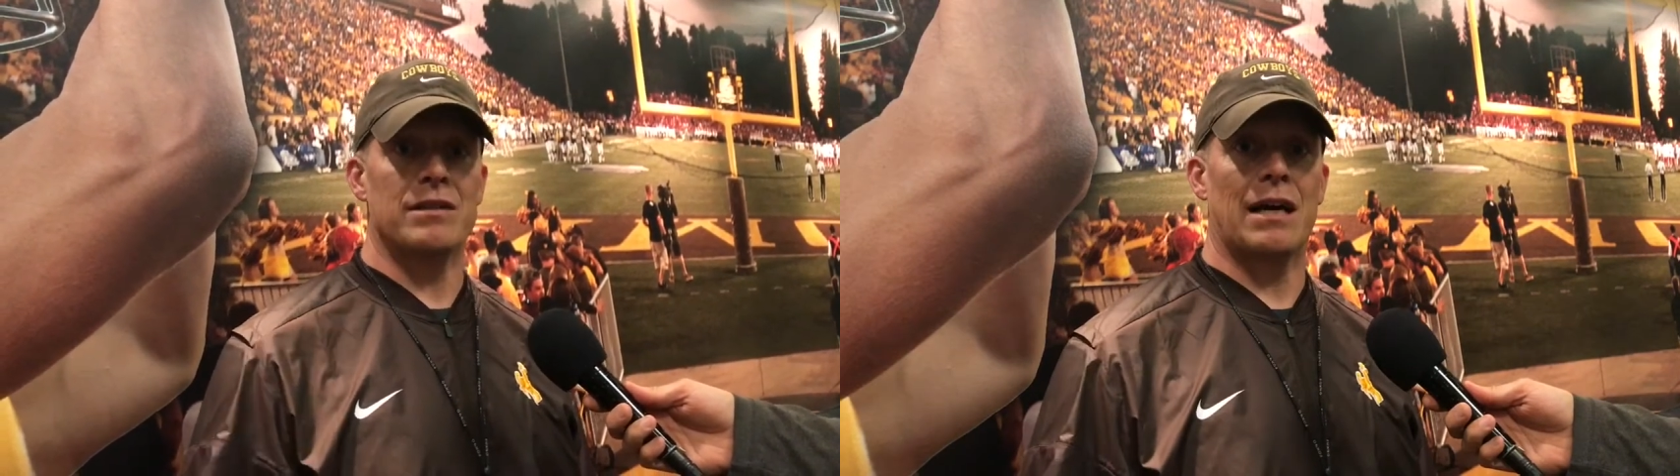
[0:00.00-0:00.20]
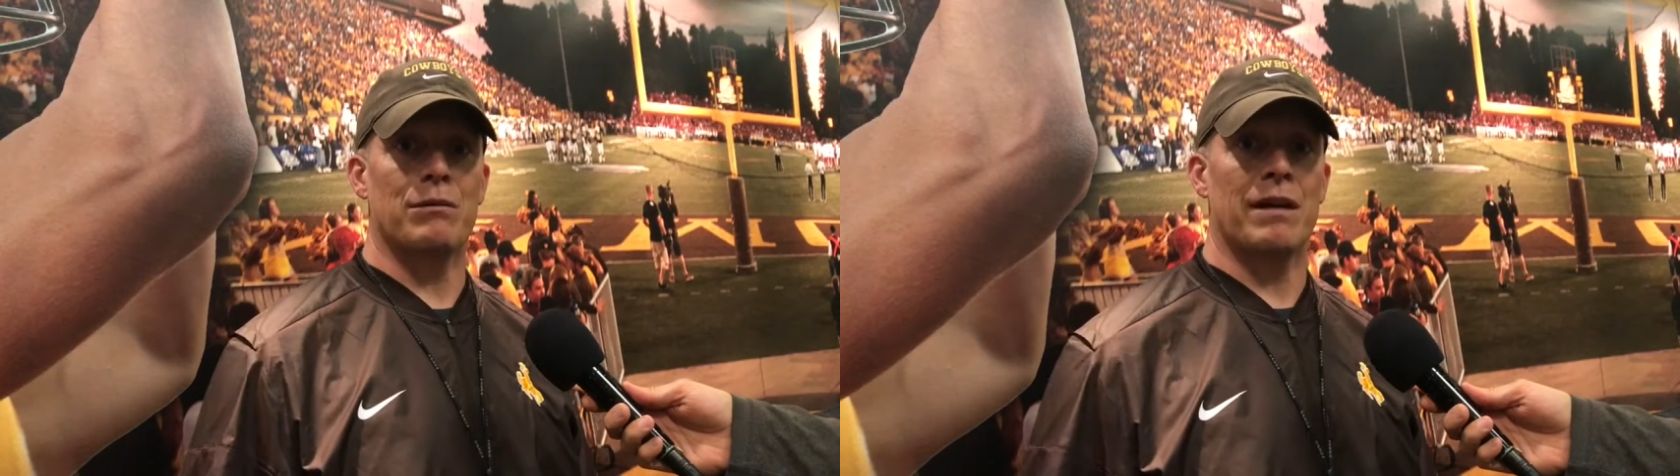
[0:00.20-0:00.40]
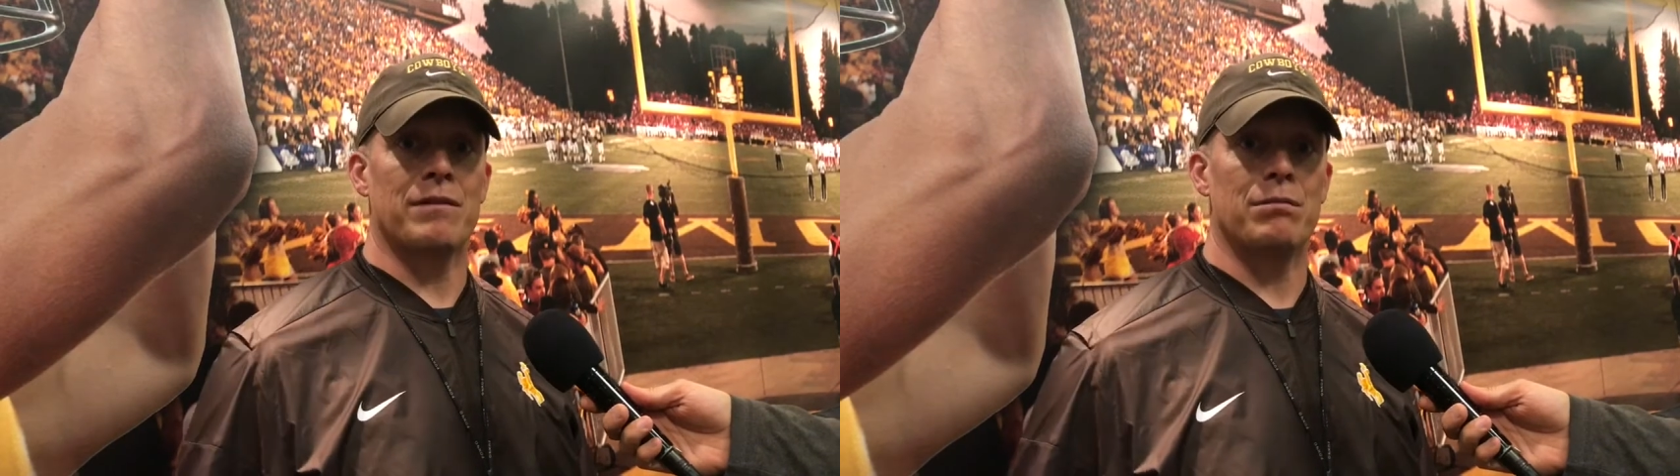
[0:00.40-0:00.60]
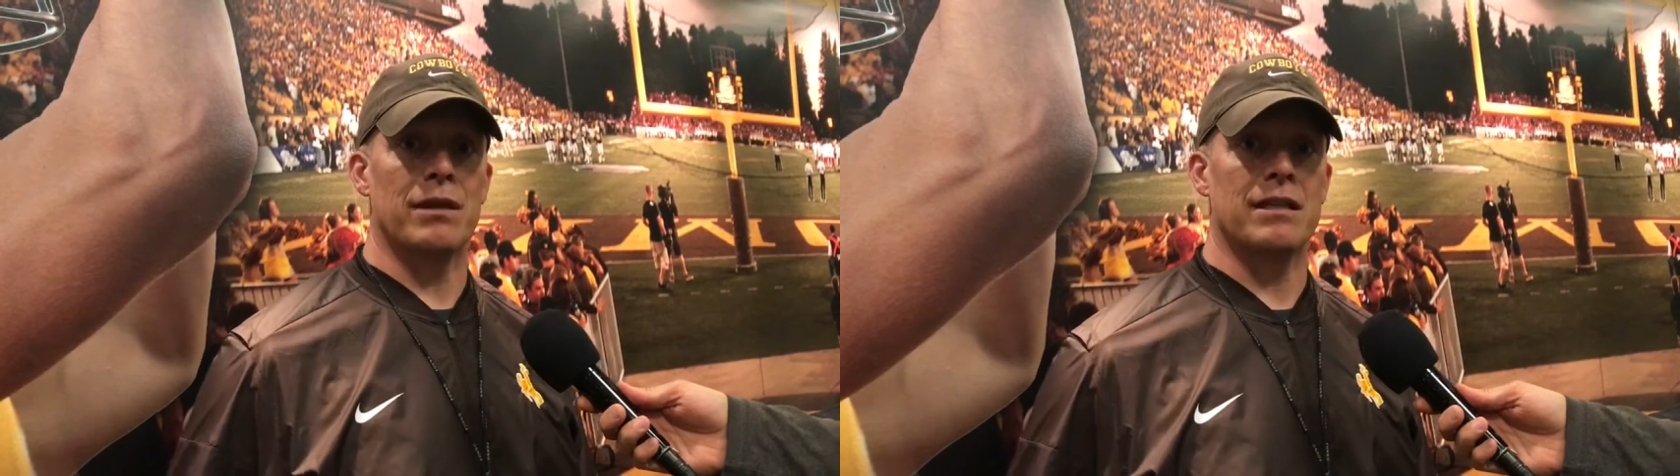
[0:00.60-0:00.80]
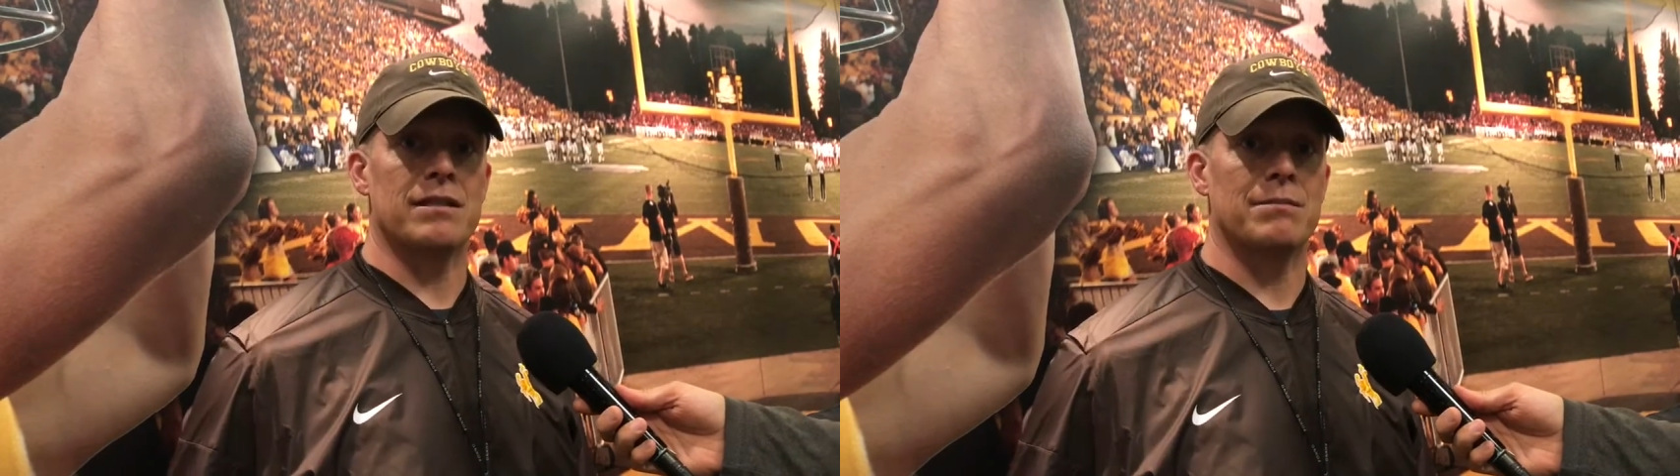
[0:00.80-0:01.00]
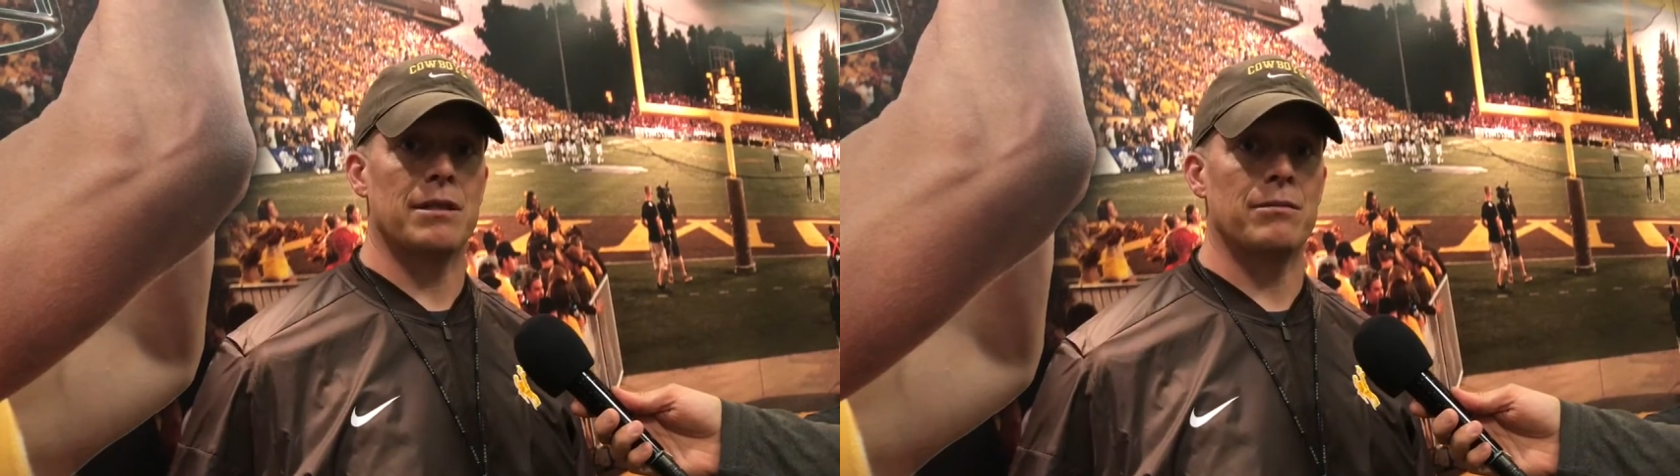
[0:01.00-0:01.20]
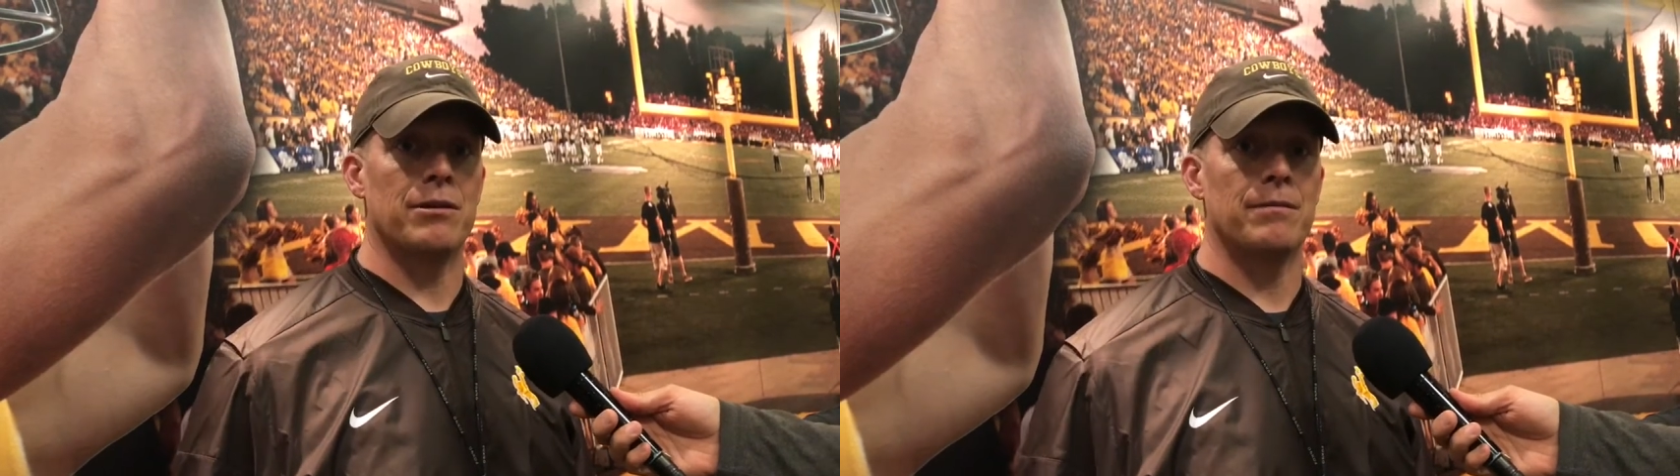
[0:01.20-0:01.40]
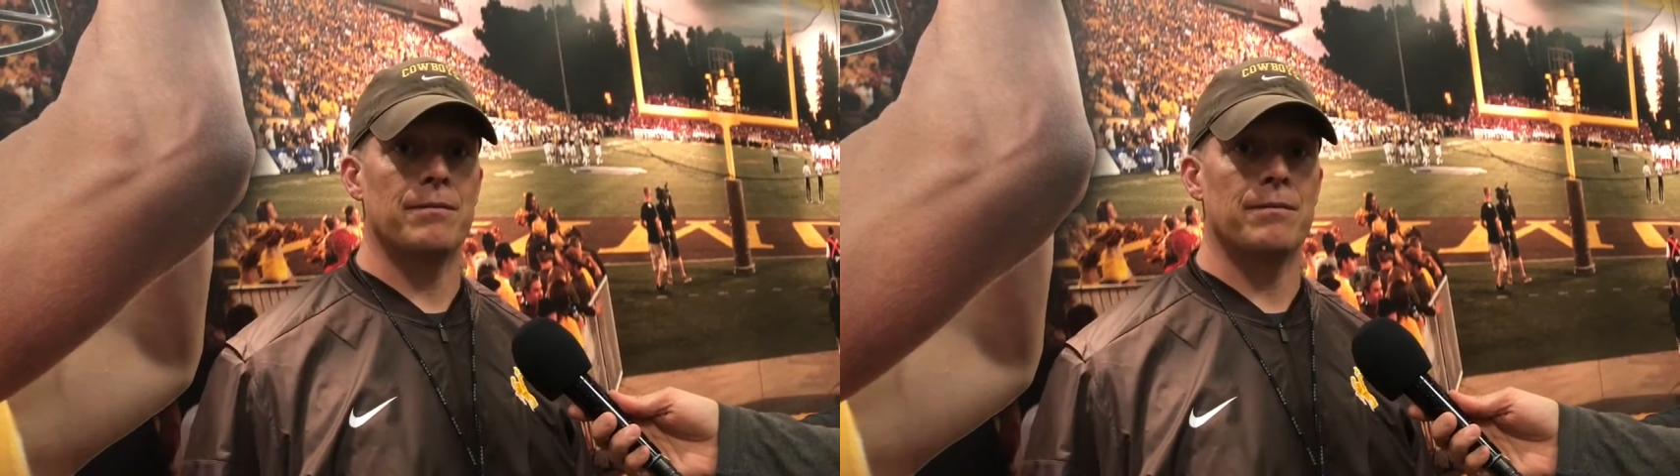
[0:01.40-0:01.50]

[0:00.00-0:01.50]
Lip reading: time we have to play in September.